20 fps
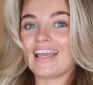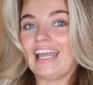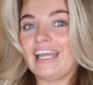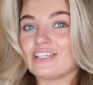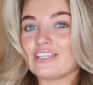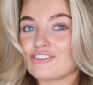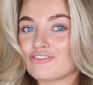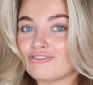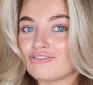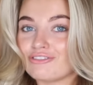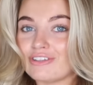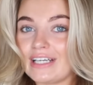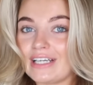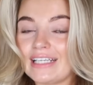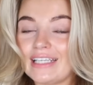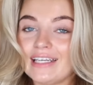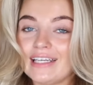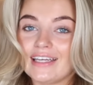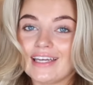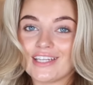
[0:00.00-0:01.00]
it's
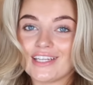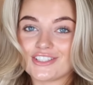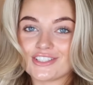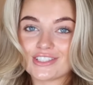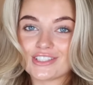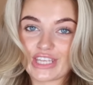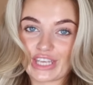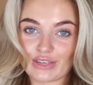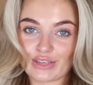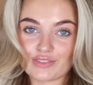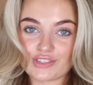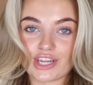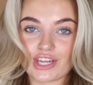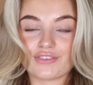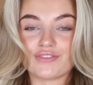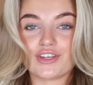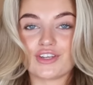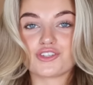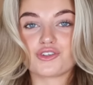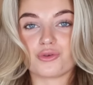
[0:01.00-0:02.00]
really, it just gives
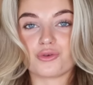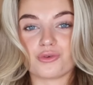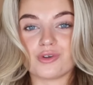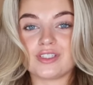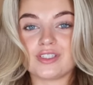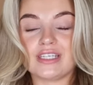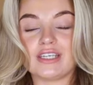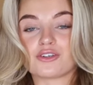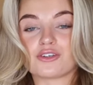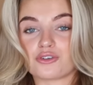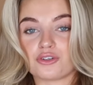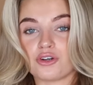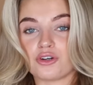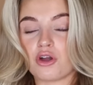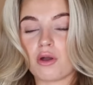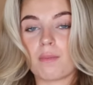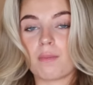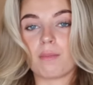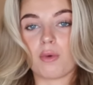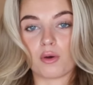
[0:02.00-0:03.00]
like Victoria's
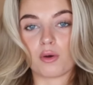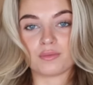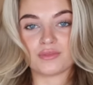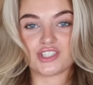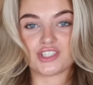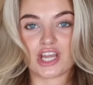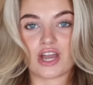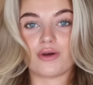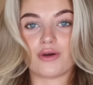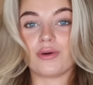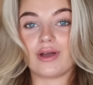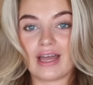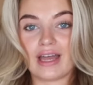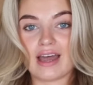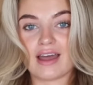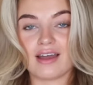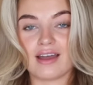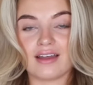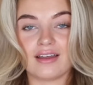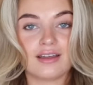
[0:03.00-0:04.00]
Secret bombshell
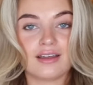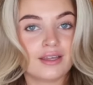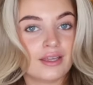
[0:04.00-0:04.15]
hair.